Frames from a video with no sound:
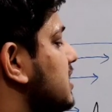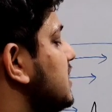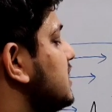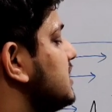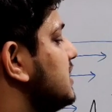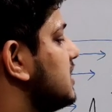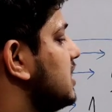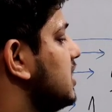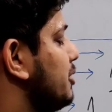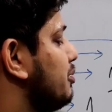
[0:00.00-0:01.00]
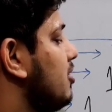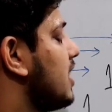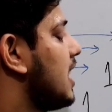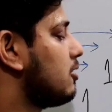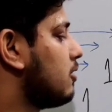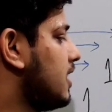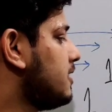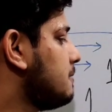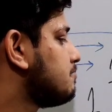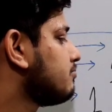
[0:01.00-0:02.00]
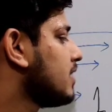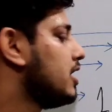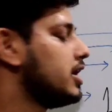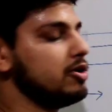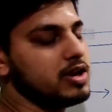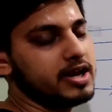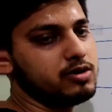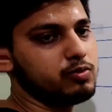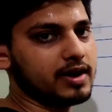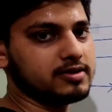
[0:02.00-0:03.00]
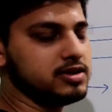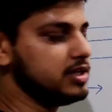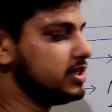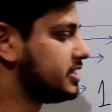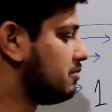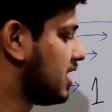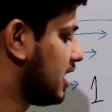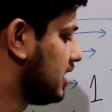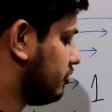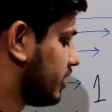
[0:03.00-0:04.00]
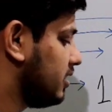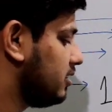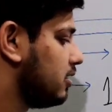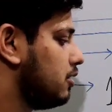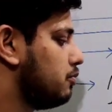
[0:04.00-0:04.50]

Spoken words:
3c3 if you will calculate, you will get 1. Similarly you can